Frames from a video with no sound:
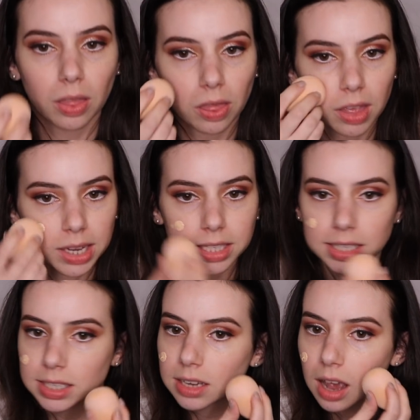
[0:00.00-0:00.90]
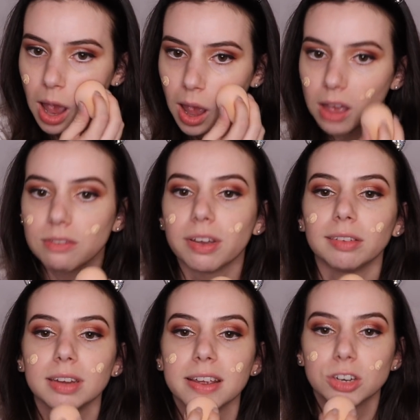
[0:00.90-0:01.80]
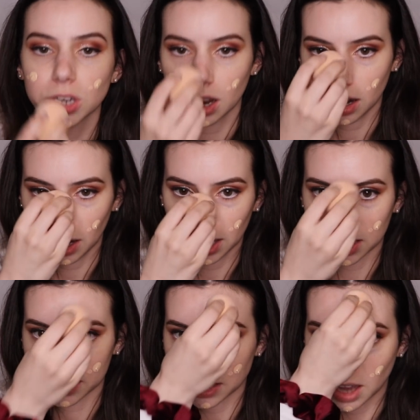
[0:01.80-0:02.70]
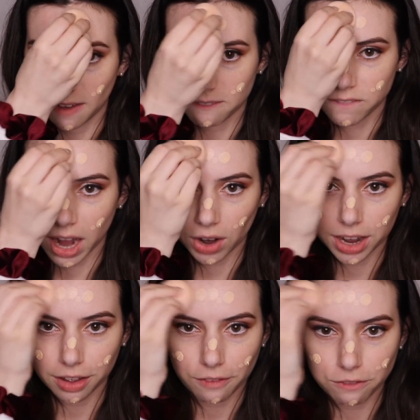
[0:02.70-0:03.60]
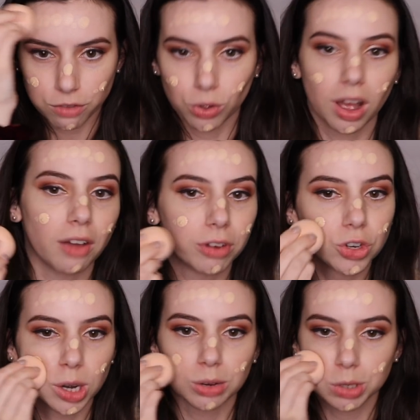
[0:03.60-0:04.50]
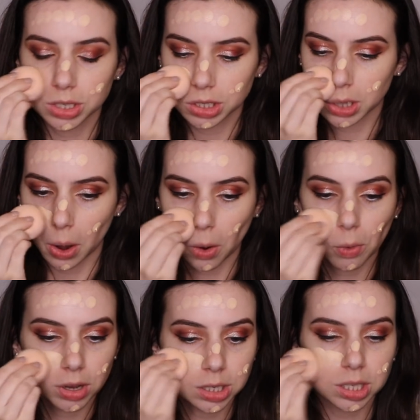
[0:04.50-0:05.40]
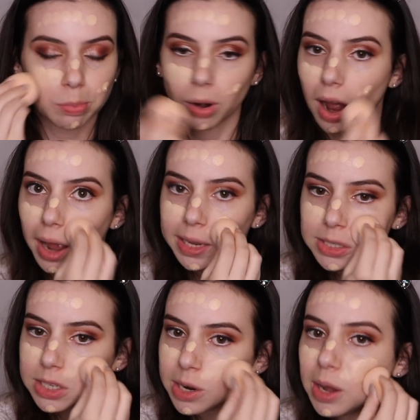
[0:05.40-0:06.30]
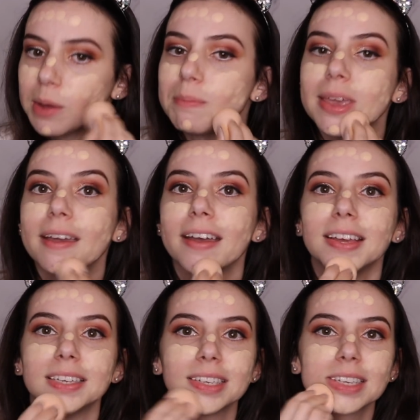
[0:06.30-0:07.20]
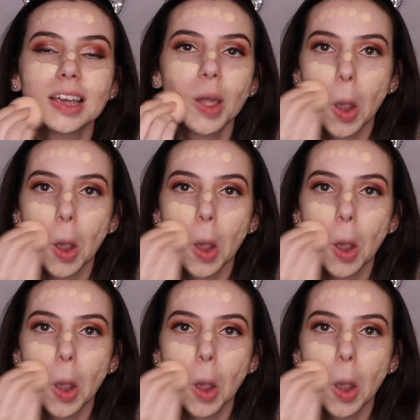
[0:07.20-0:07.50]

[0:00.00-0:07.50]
This foundation is very full coverage and I was so surprised because